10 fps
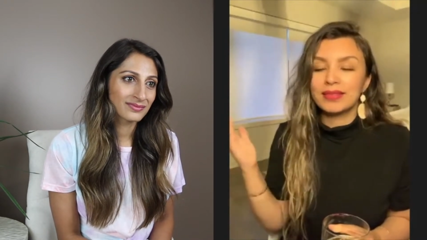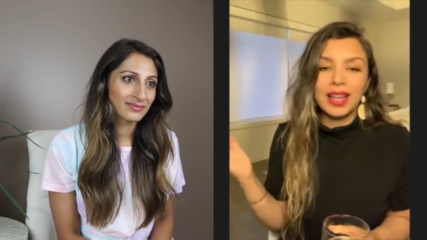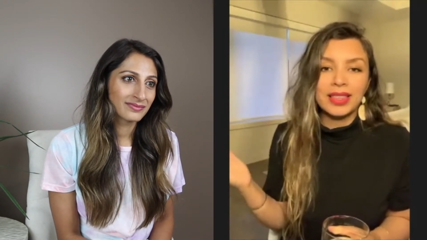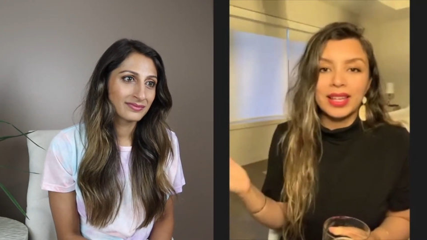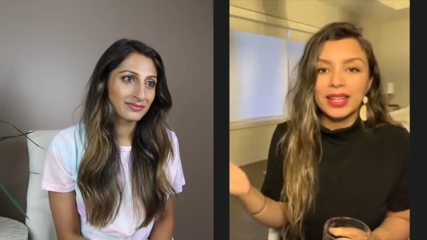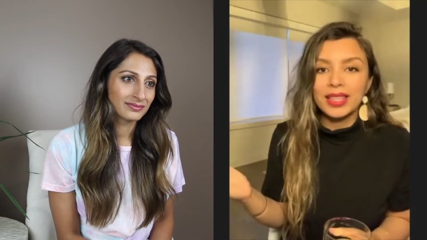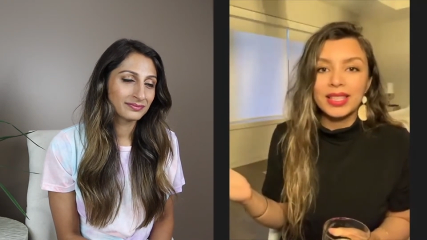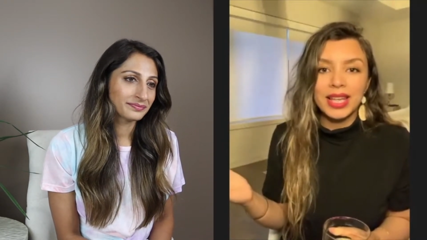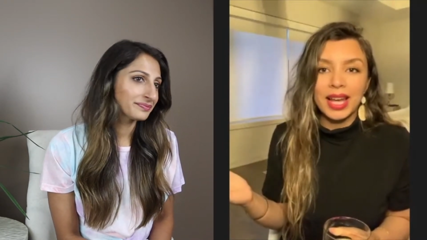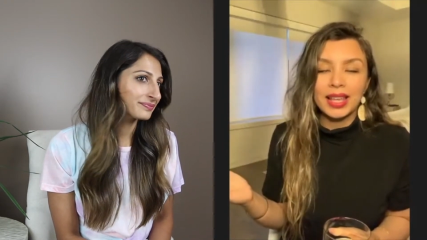Speaker 1: at the end of
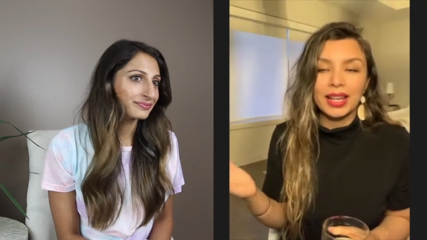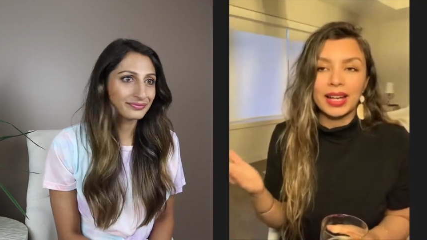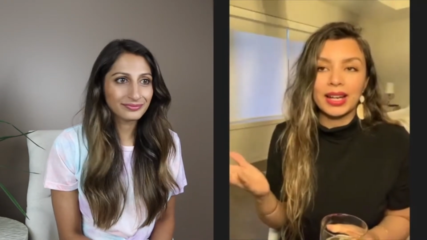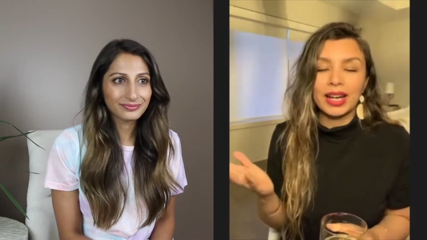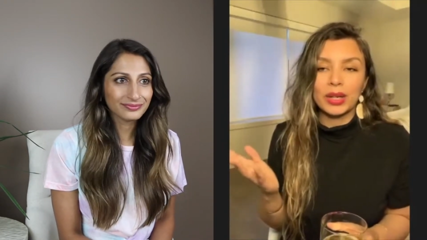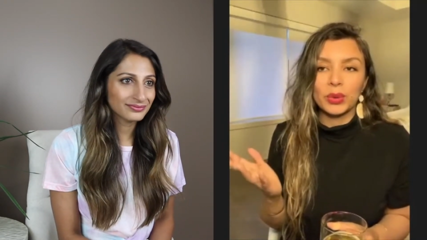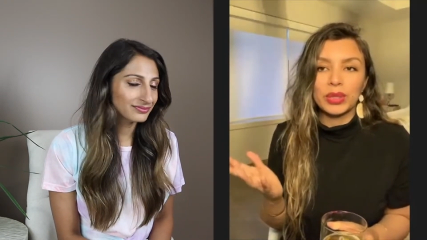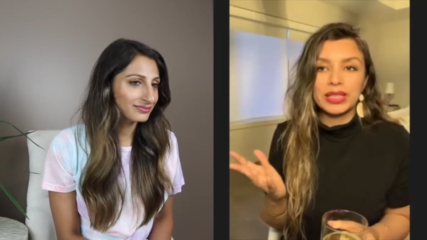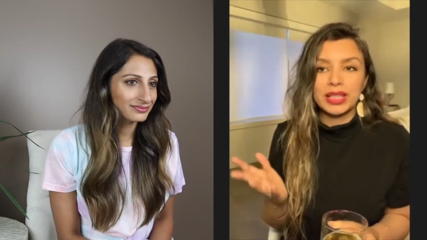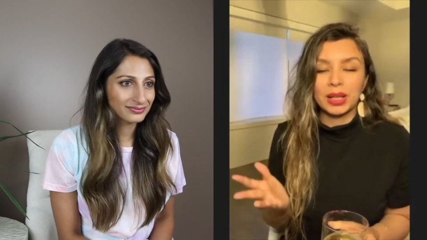the day, like I, I
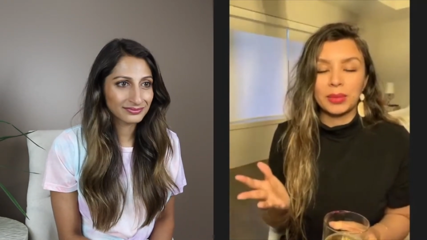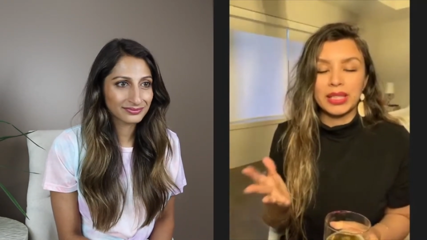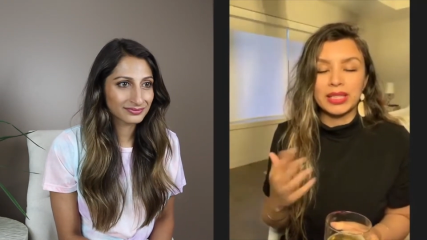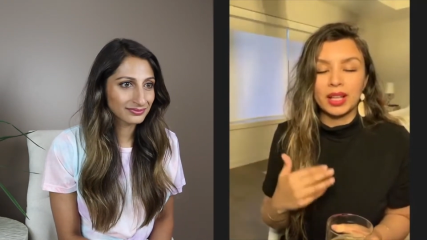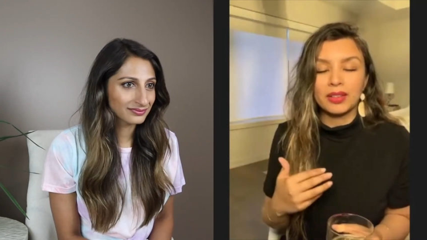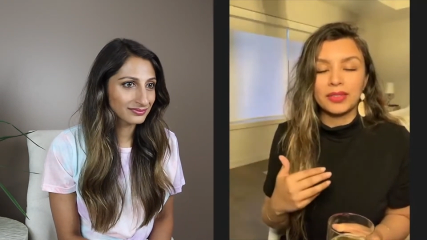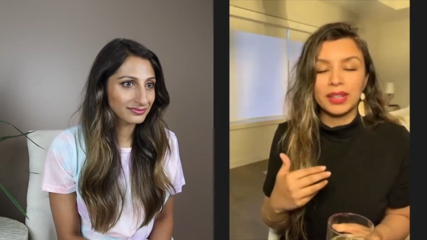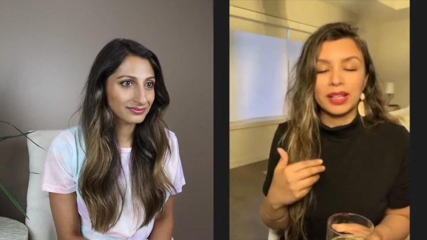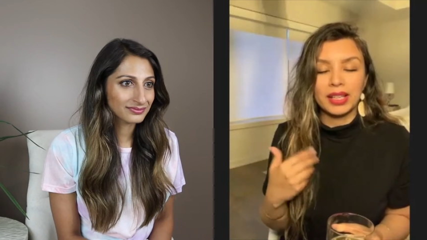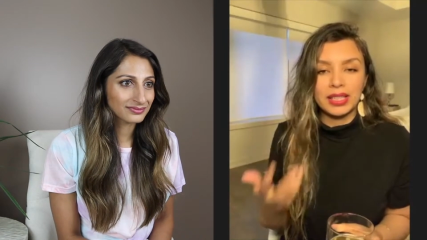always tell myself
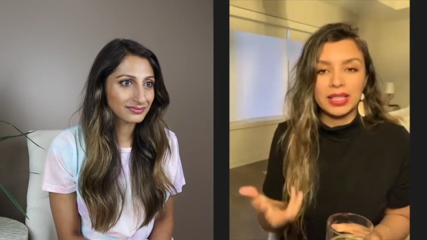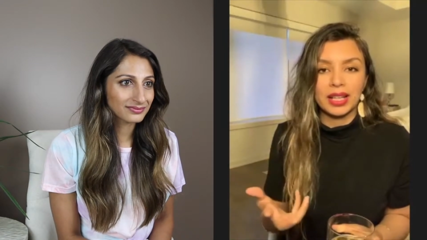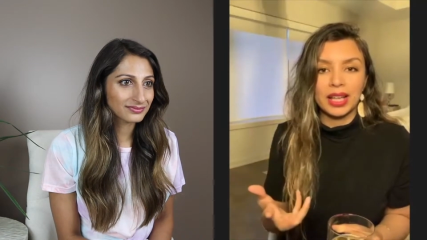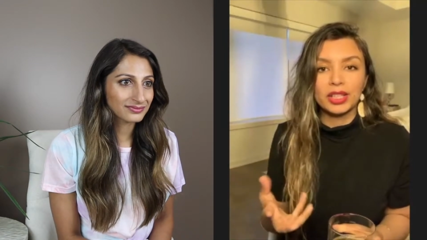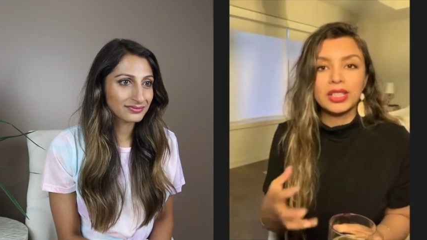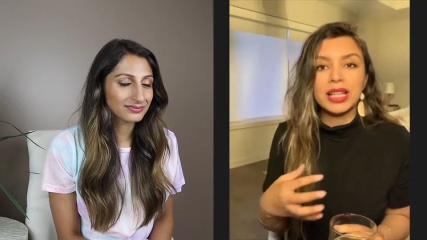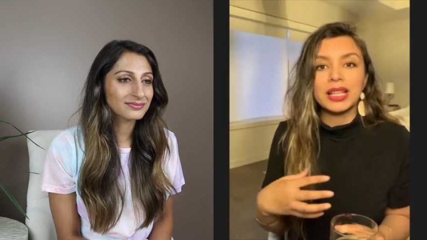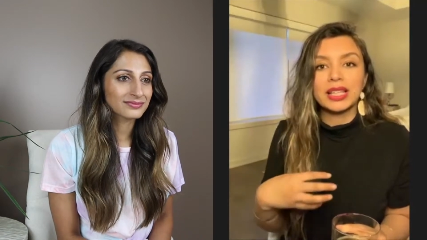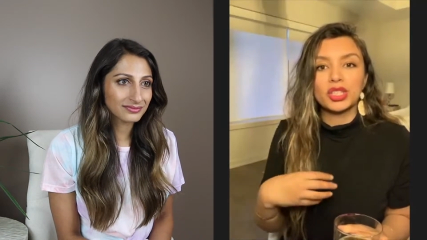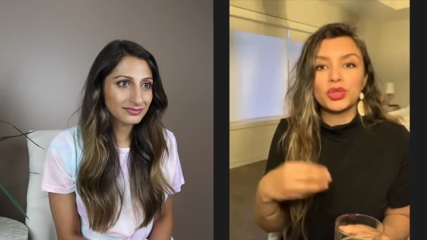and I like to tell others
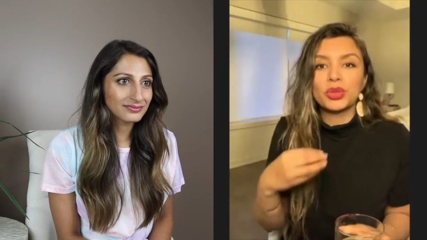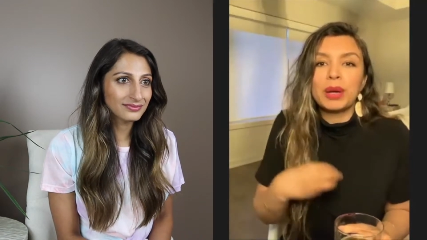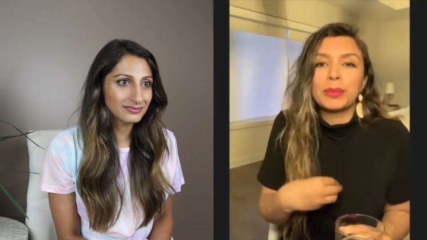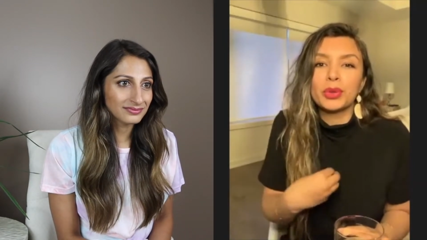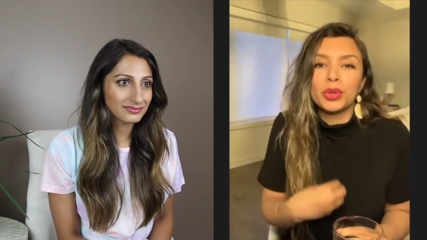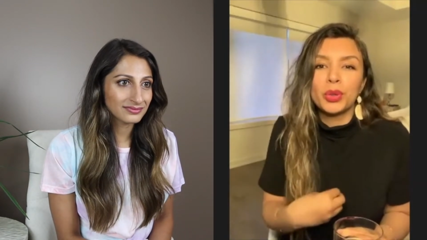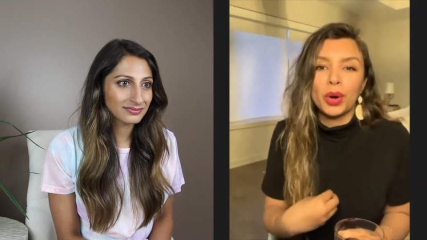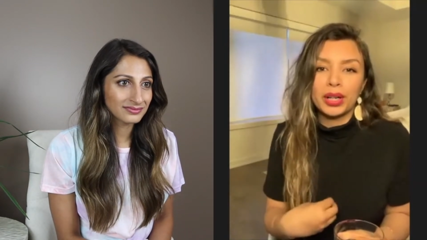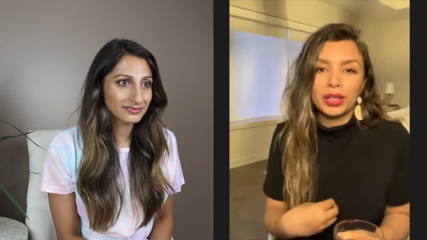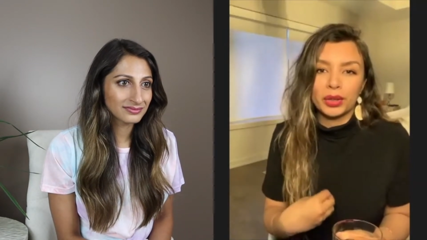that like just remember who you
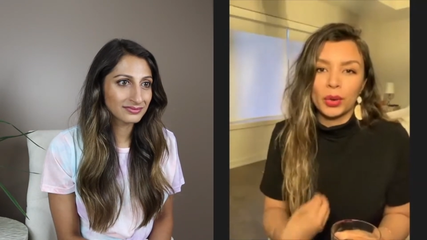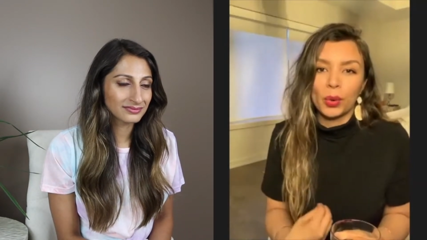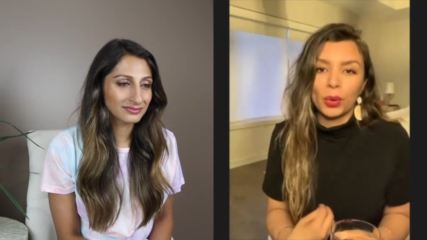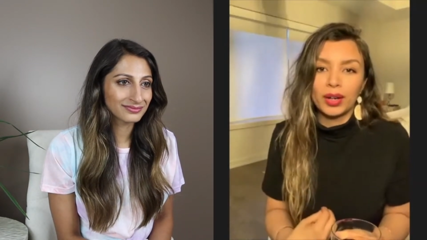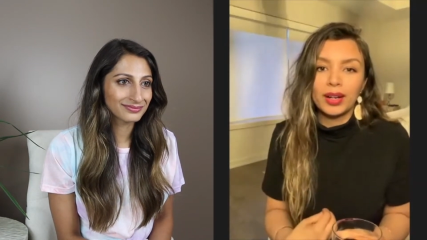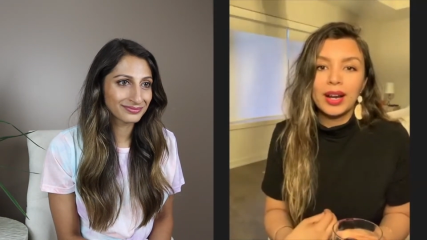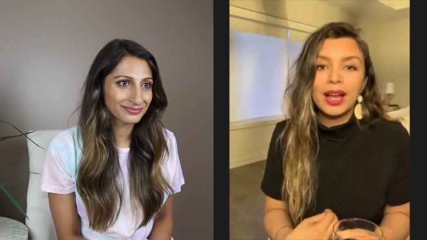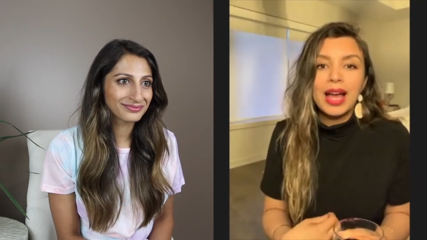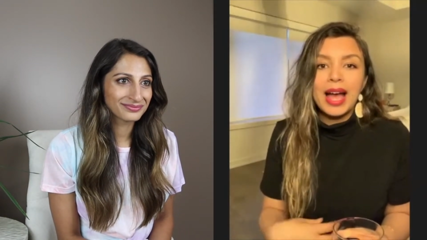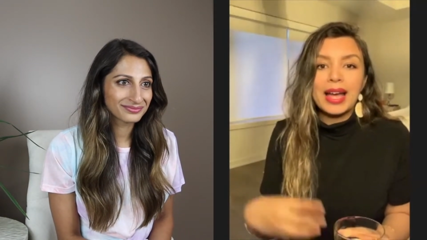are at your core.
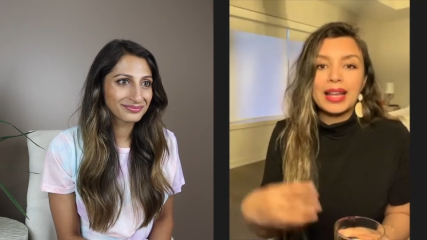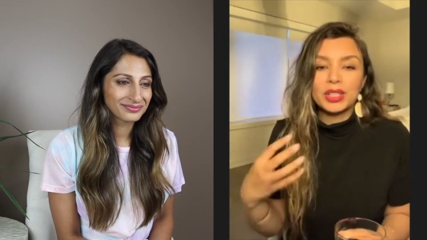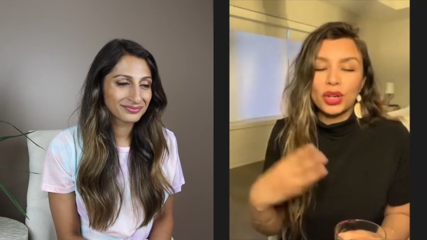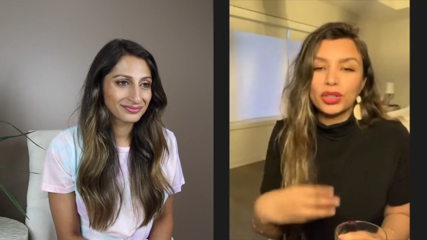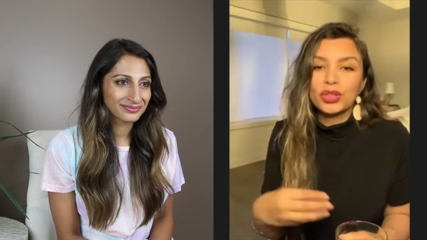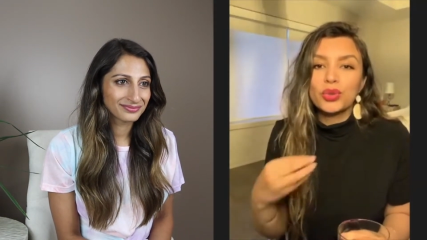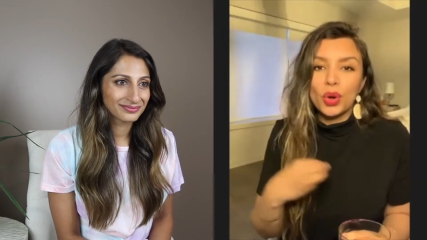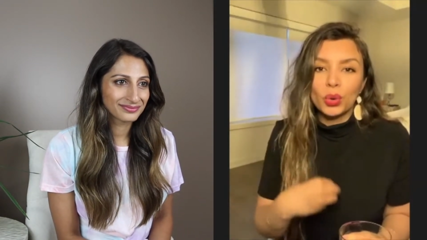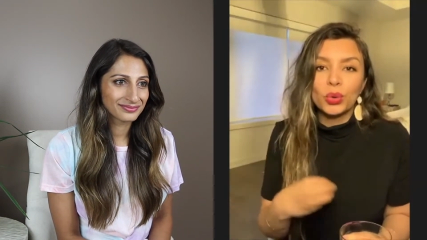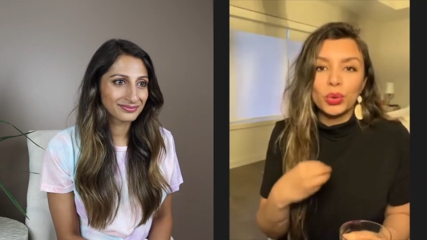And as long as you
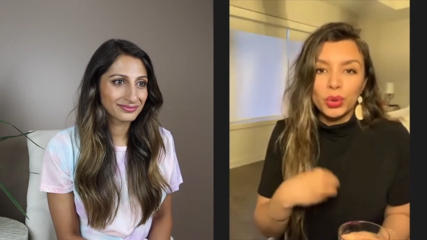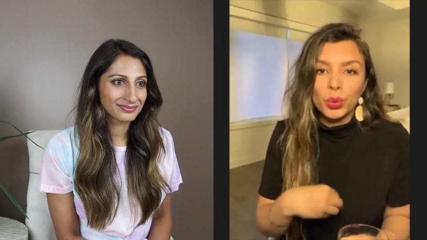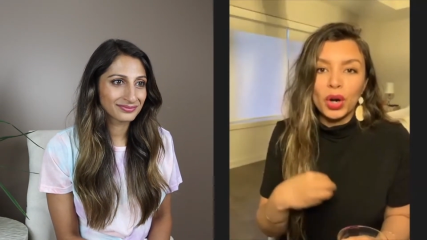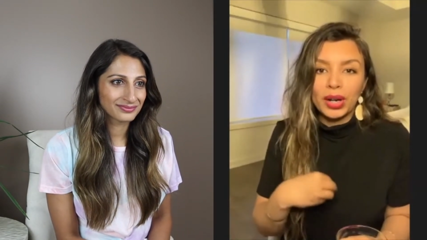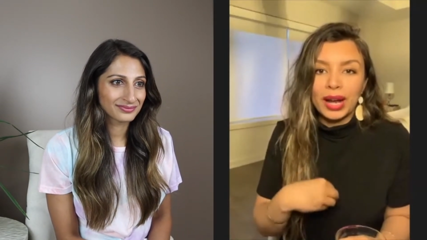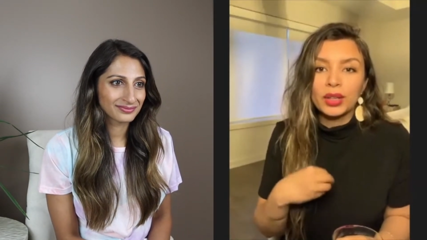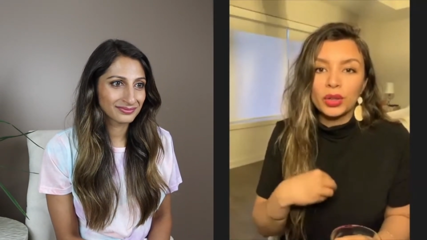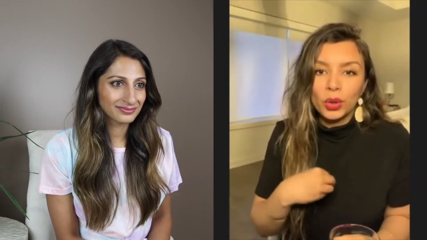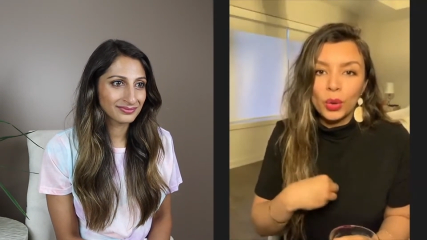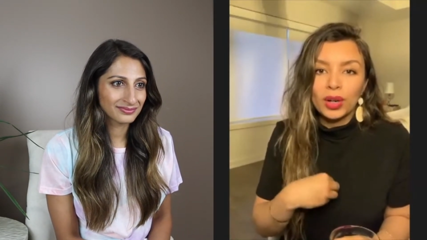know who you are at
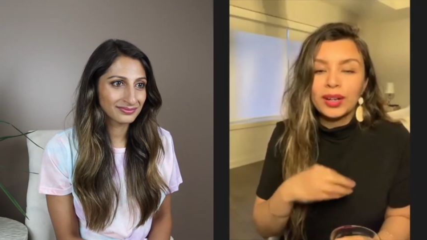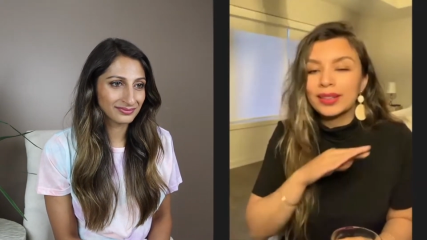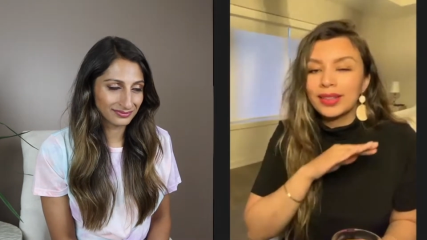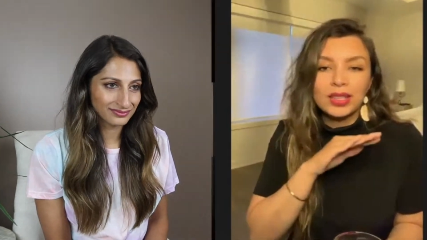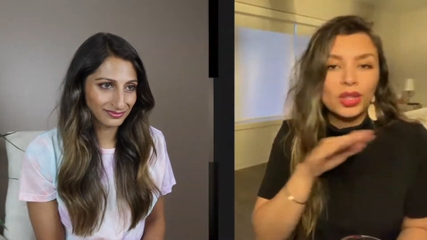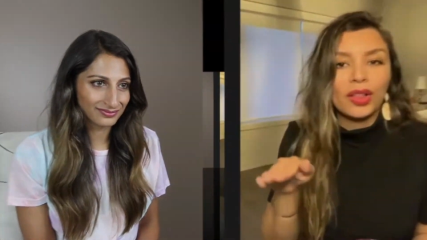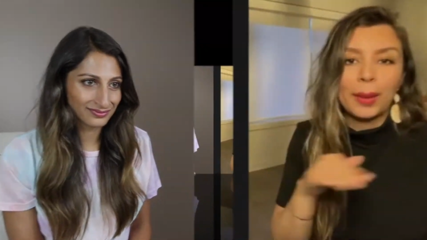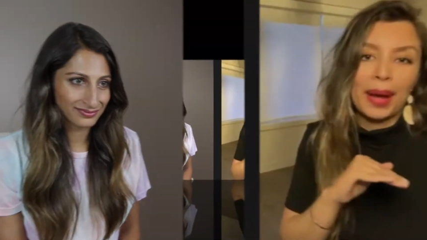your core, that's all that